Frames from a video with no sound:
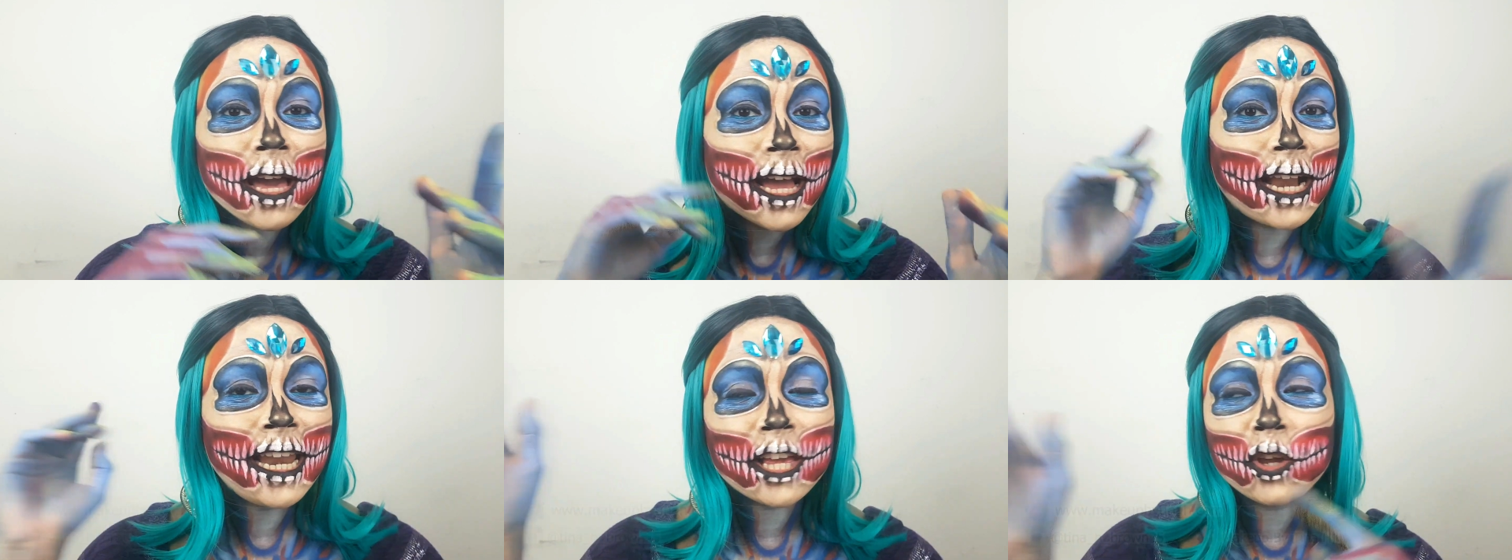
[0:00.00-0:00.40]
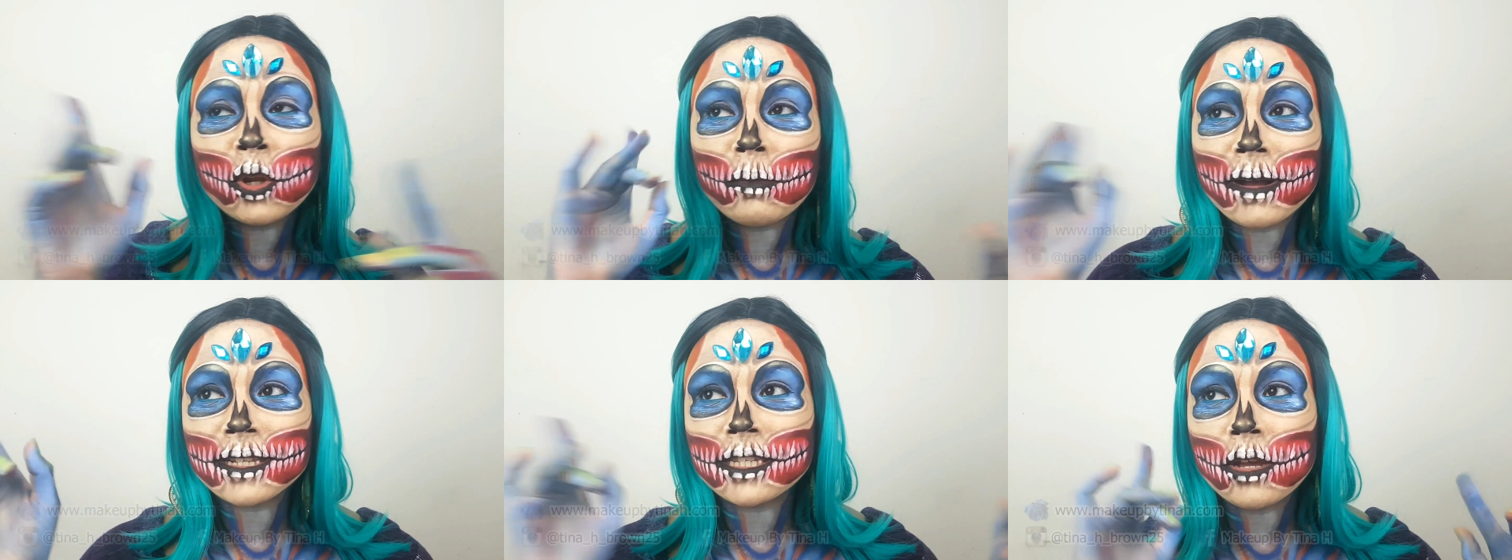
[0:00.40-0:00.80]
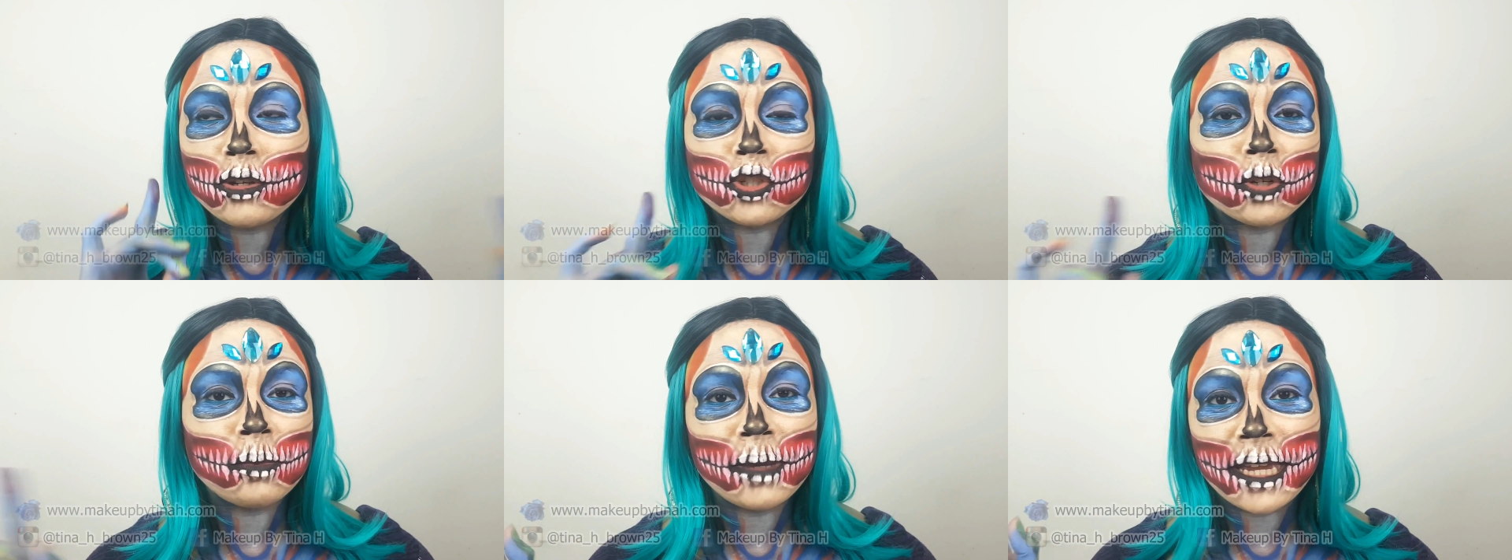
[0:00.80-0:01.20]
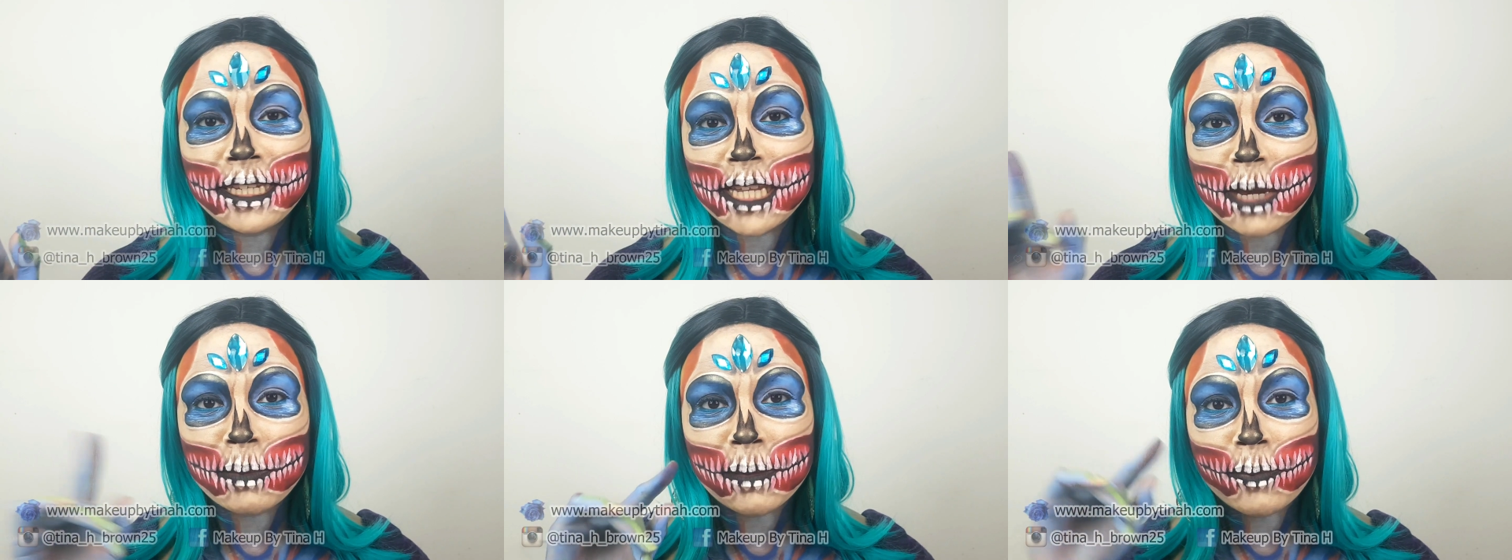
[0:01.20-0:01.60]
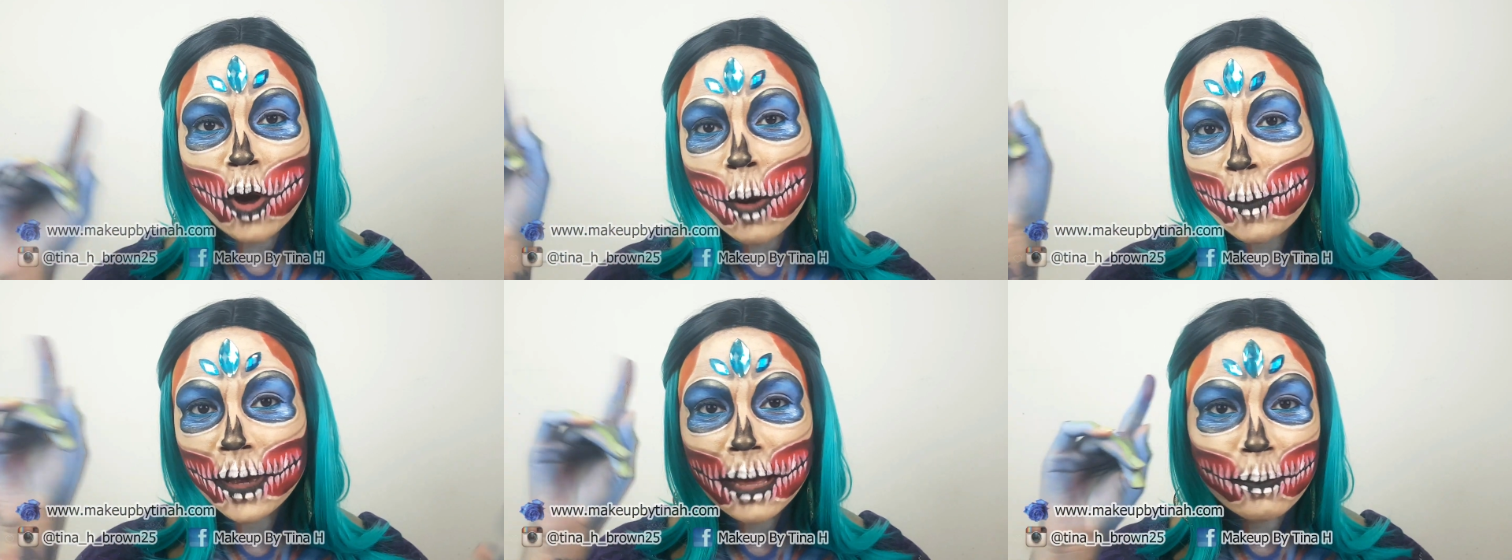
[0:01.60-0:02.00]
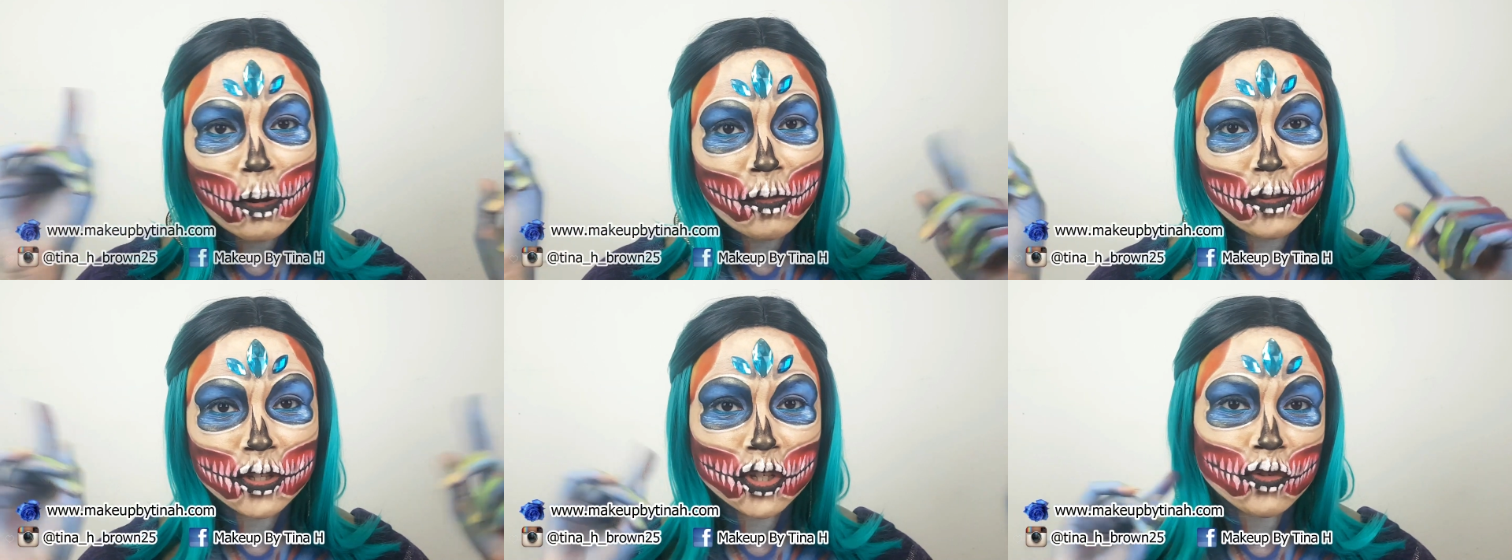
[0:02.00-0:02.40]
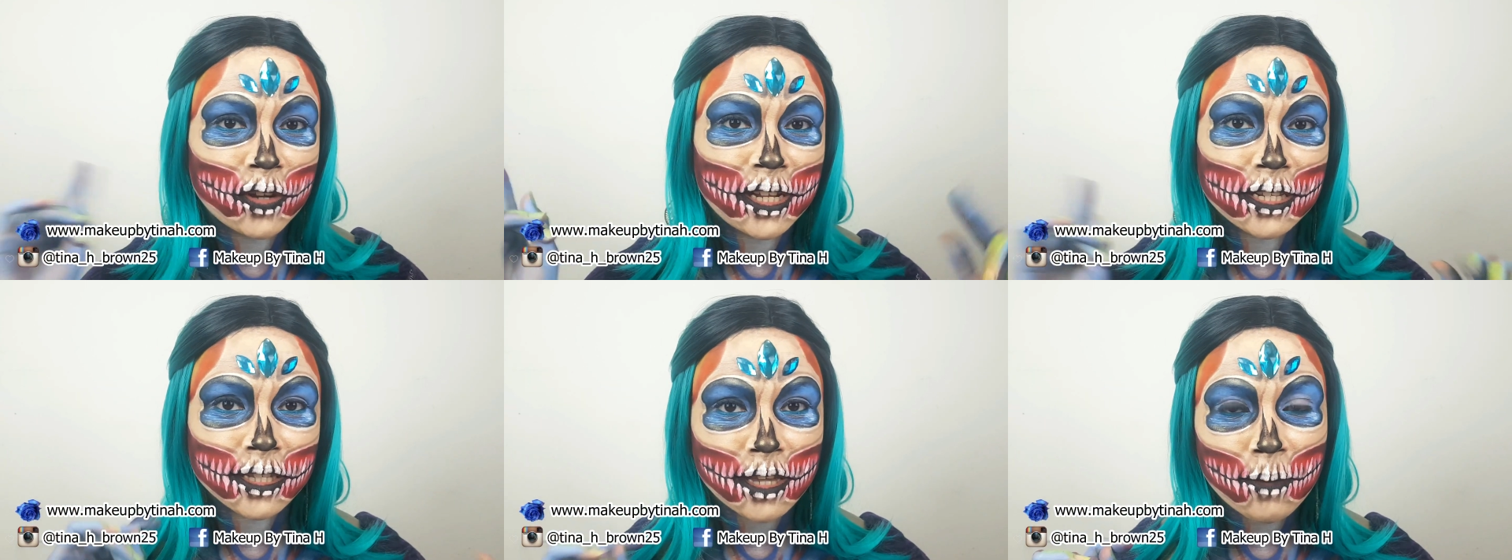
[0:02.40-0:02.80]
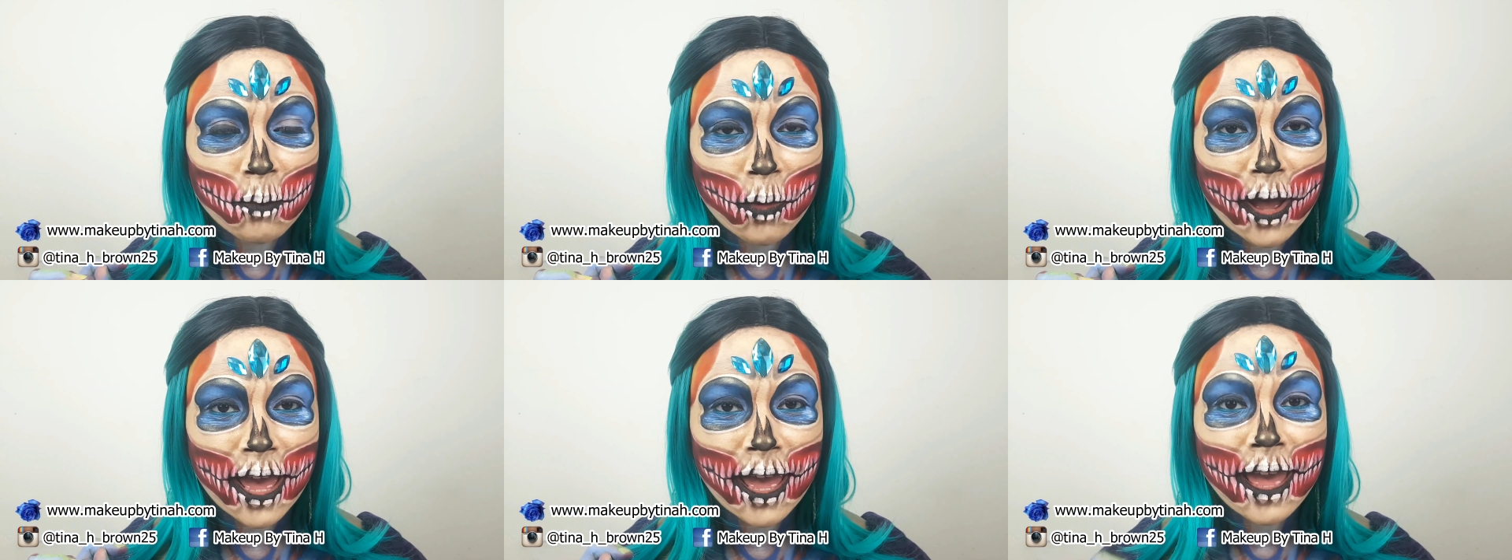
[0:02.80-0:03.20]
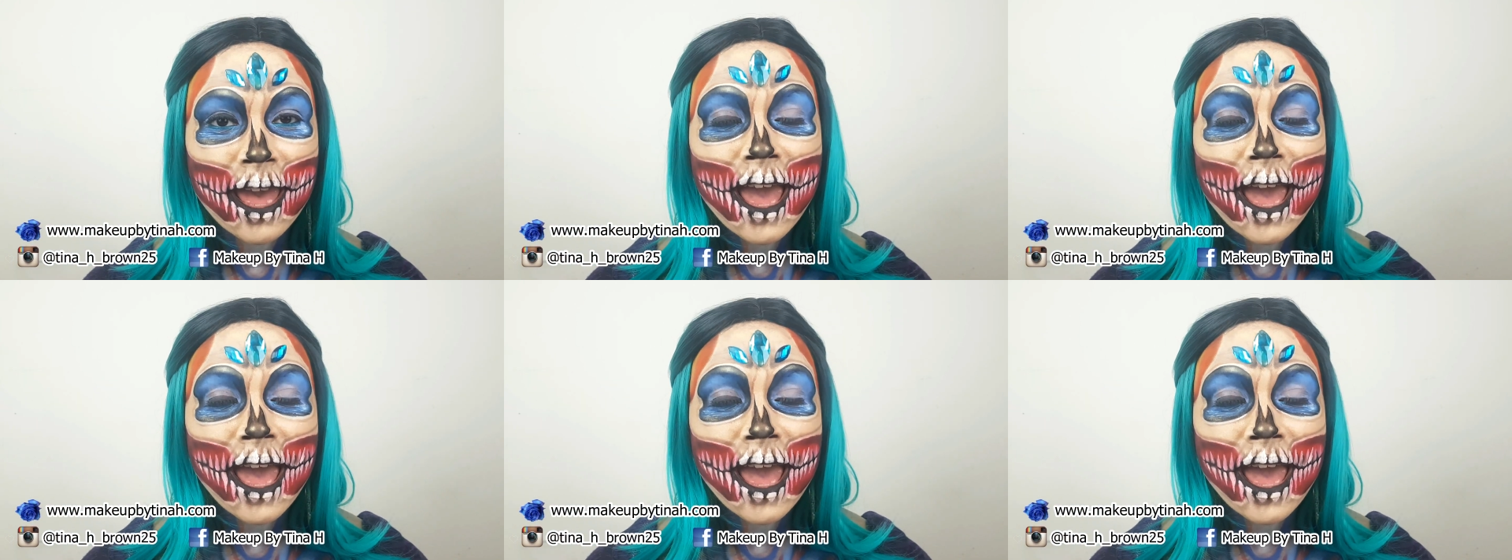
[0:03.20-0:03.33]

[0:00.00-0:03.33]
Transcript: click on all my social media, it'll be popping up on the screen somewhere,